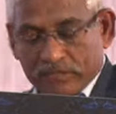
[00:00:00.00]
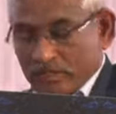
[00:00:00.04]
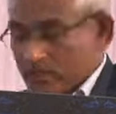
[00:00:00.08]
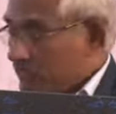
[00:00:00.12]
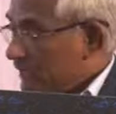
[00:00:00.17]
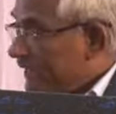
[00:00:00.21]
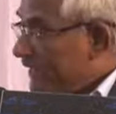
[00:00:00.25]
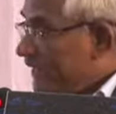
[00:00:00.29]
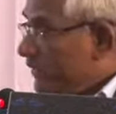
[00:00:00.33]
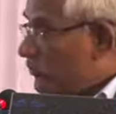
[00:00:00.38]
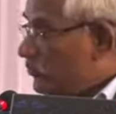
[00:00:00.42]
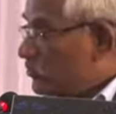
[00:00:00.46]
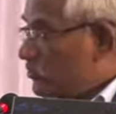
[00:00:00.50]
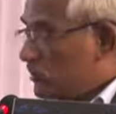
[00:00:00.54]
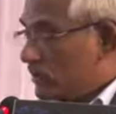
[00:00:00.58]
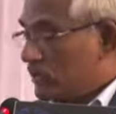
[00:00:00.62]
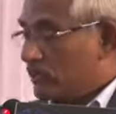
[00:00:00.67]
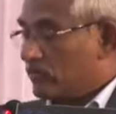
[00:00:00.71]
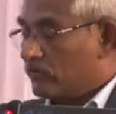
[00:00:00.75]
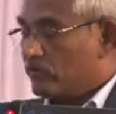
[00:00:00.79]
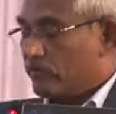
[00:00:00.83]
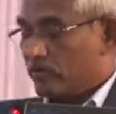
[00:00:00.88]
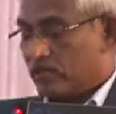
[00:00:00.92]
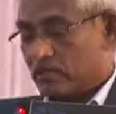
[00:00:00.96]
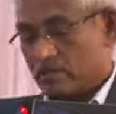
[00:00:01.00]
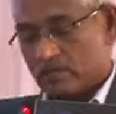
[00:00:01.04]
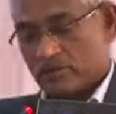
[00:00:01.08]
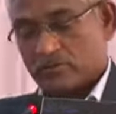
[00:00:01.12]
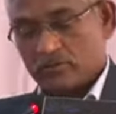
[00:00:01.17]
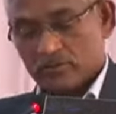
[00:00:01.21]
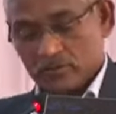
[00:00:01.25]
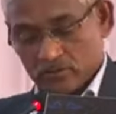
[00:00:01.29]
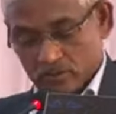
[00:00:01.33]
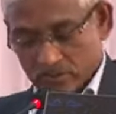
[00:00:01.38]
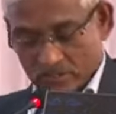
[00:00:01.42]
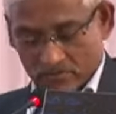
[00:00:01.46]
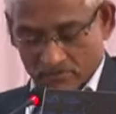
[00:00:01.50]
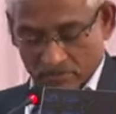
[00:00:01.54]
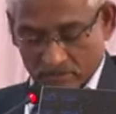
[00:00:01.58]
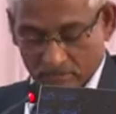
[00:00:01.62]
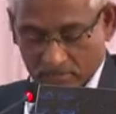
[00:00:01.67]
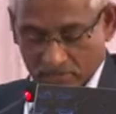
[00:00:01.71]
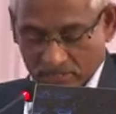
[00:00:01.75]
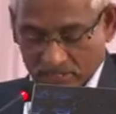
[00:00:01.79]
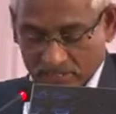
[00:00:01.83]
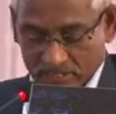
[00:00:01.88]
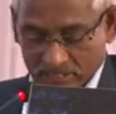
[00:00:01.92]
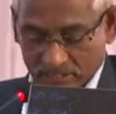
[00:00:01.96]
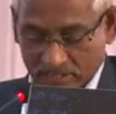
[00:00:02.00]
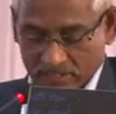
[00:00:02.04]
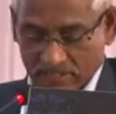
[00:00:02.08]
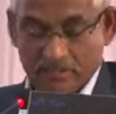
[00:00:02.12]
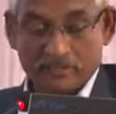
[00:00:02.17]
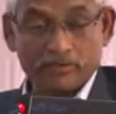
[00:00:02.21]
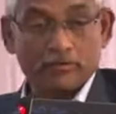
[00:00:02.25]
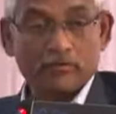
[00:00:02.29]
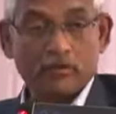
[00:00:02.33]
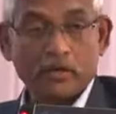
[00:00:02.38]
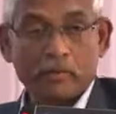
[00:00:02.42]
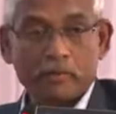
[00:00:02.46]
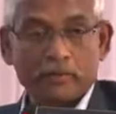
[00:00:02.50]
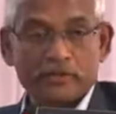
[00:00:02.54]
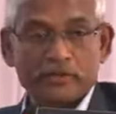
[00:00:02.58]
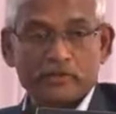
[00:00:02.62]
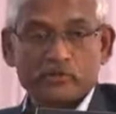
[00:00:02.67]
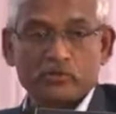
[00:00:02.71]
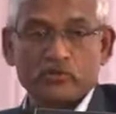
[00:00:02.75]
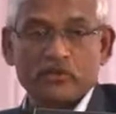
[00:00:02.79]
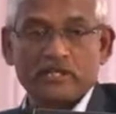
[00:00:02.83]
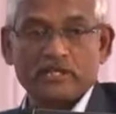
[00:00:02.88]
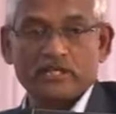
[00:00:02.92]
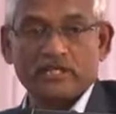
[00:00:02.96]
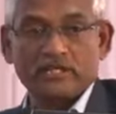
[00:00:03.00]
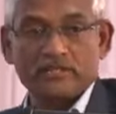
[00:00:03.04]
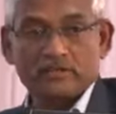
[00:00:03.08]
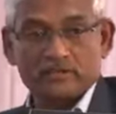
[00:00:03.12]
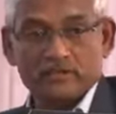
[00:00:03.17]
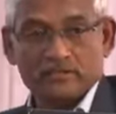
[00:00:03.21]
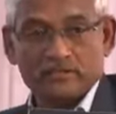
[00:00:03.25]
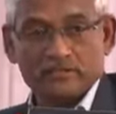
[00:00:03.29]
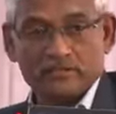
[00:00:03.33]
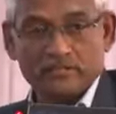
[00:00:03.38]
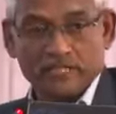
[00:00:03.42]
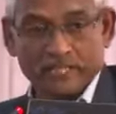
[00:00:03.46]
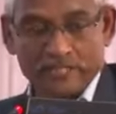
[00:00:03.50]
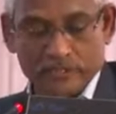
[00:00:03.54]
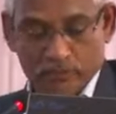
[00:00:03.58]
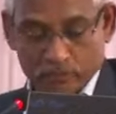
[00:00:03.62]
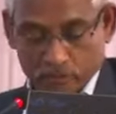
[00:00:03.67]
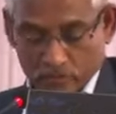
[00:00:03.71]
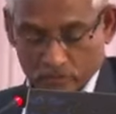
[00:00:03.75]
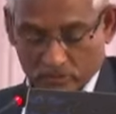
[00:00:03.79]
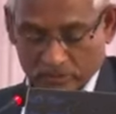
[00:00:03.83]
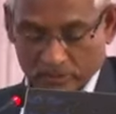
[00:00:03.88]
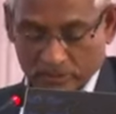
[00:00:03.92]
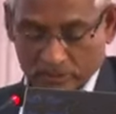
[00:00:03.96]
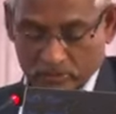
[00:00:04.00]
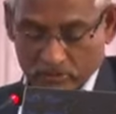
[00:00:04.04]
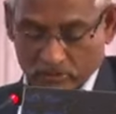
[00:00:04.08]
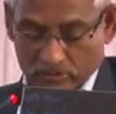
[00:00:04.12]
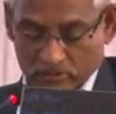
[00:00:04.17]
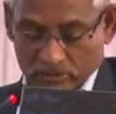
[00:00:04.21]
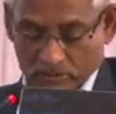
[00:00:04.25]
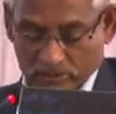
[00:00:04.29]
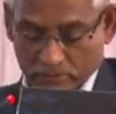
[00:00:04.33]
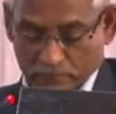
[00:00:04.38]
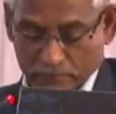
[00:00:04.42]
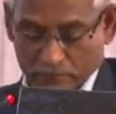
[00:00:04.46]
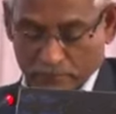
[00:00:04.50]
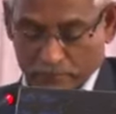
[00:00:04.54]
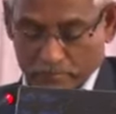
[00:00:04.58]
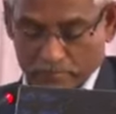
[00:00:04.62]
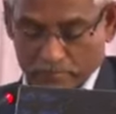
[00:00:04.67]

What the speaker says: Thank you, sir, for giving me this opportunity. Thank you once again.